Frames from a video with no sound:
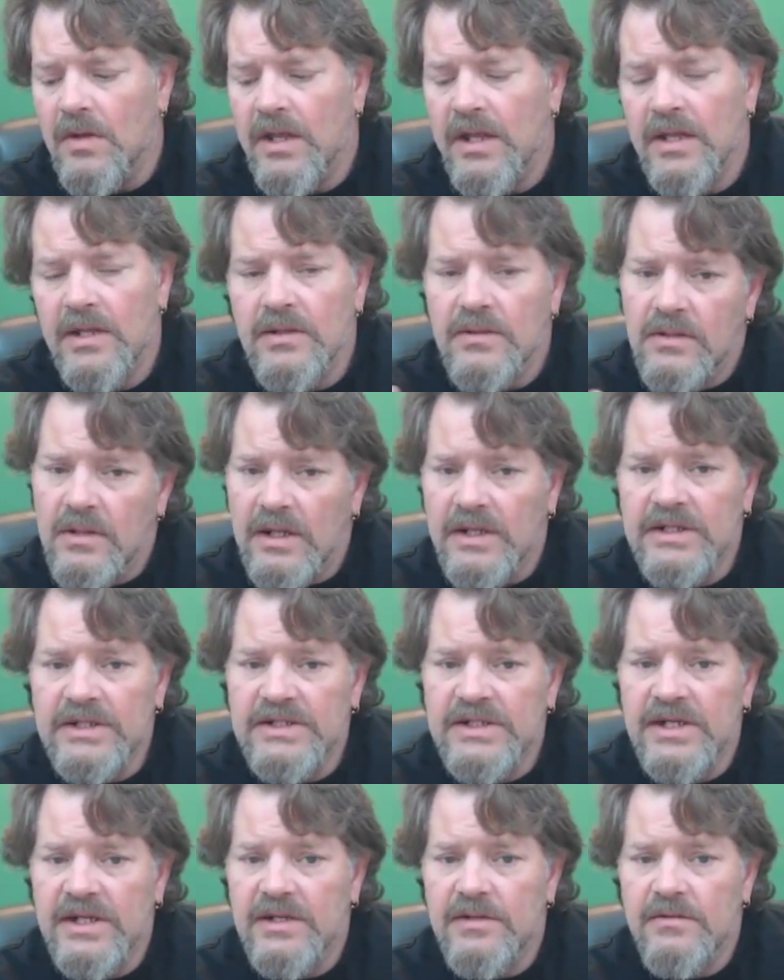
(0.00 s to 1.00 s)
And like I
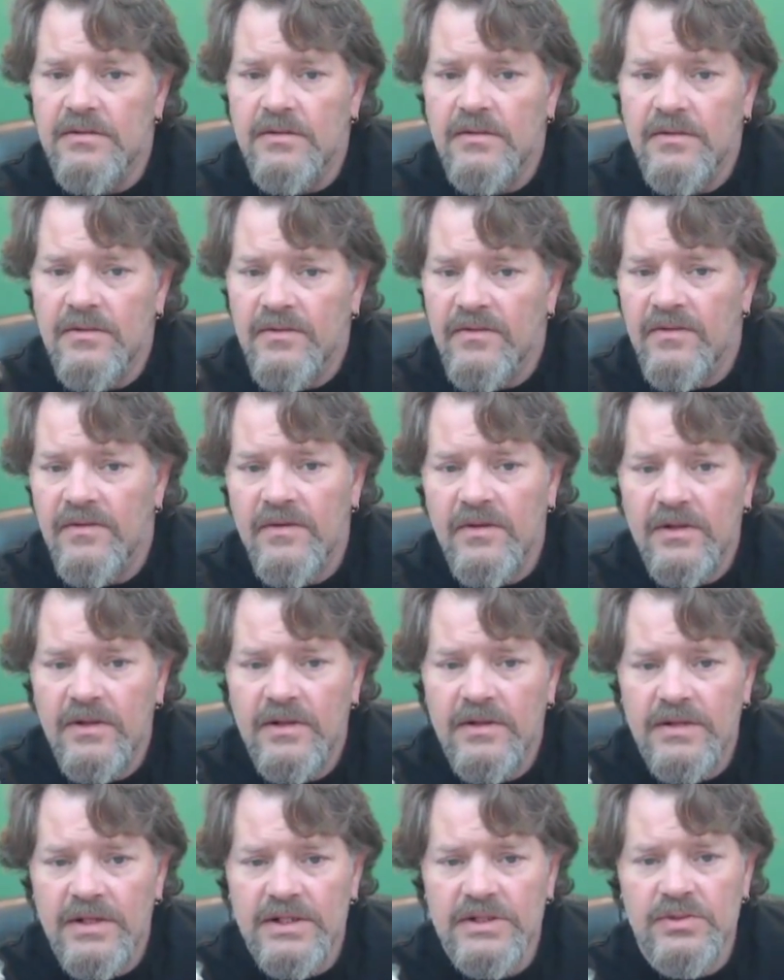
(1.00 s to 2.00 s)
said,
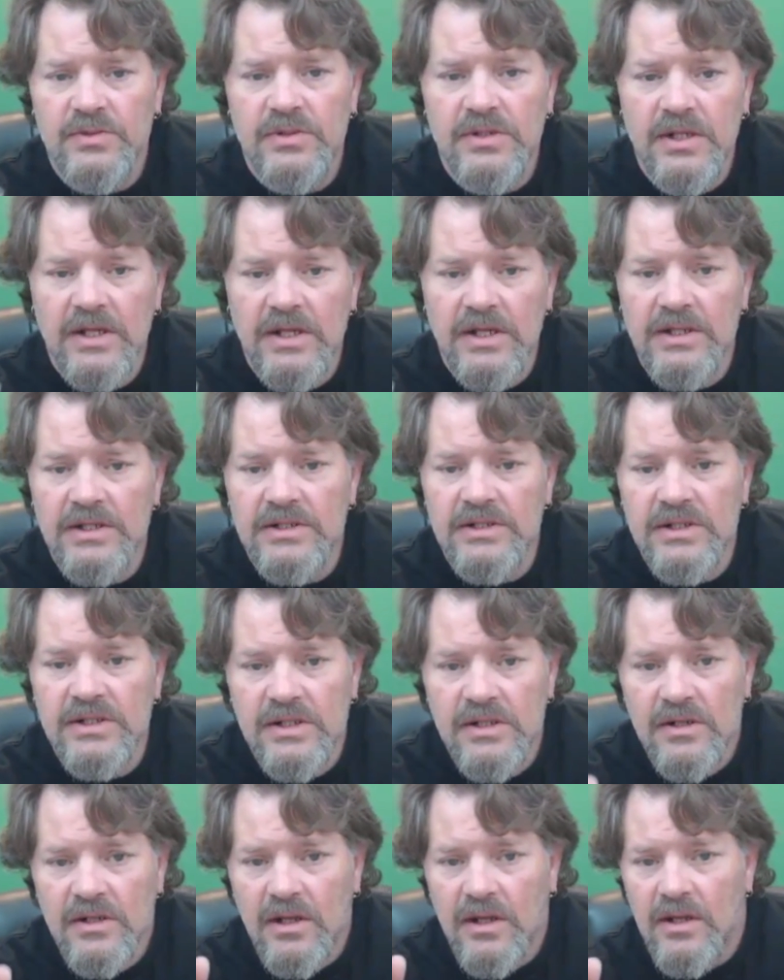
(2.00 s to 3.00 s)
this one is
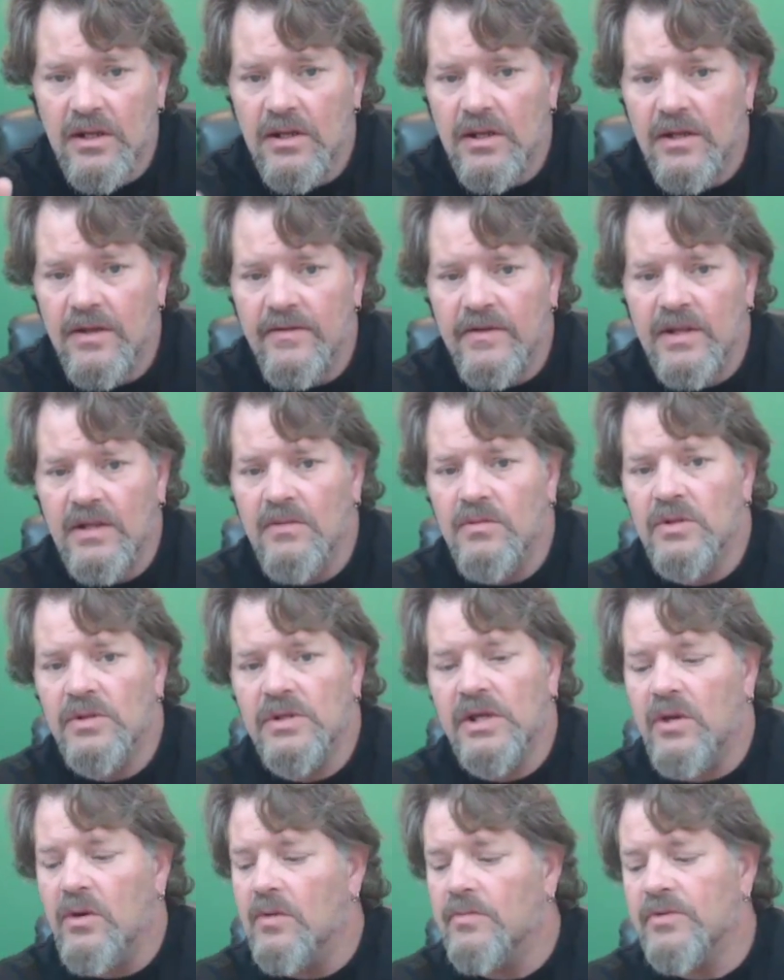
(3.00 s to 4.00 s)
available
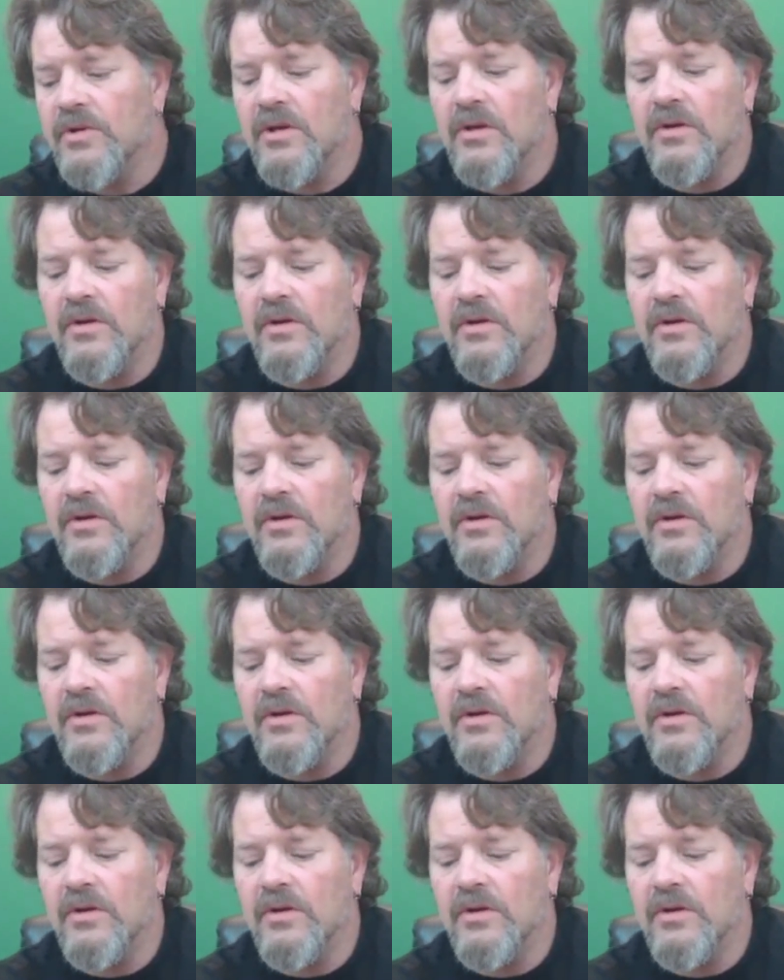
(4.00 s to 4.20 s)
to go up to